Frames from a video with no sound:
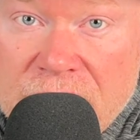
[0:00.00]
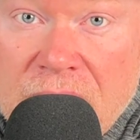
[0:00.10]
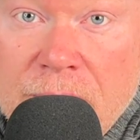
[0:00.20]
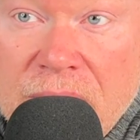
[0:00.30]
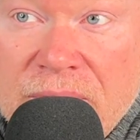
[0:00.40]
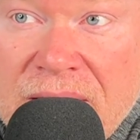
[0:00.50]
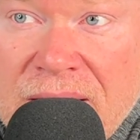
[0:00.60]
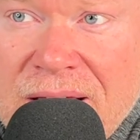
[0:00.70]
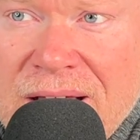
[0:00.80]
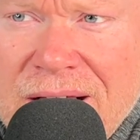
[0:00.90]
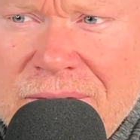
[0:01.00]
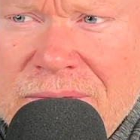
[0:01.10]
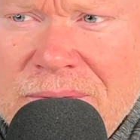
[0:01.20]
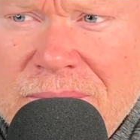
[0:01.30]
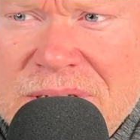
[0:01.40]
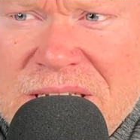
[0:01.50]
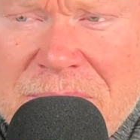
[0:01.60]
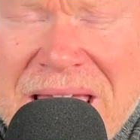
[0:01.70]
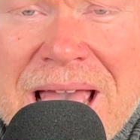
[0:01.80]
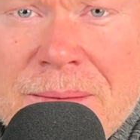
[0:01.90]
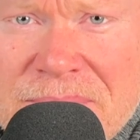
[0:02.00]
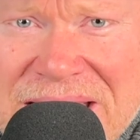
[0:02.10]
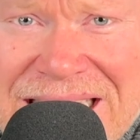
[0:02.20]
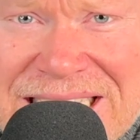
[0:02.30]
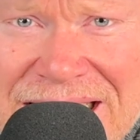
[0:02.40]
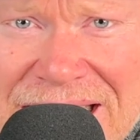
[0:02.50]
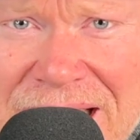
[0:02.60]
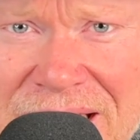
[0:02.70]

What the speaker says: the number of spam texts I get,